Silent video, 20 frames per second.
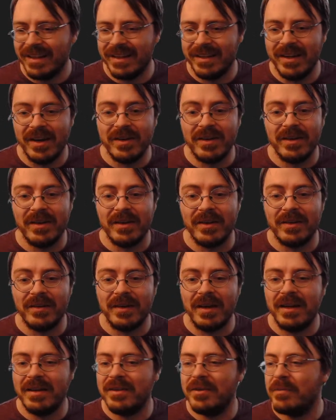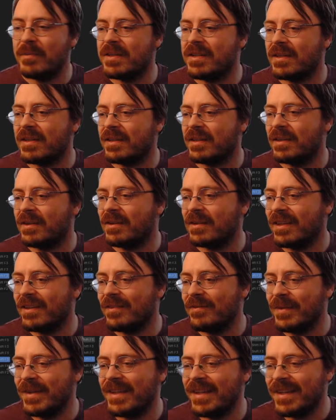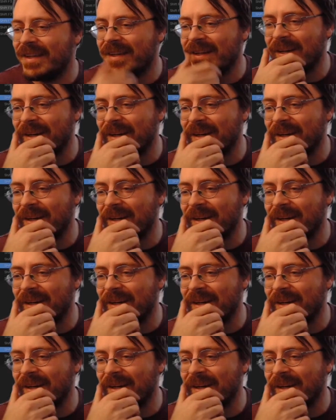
no, no, no, no, not new material. Give me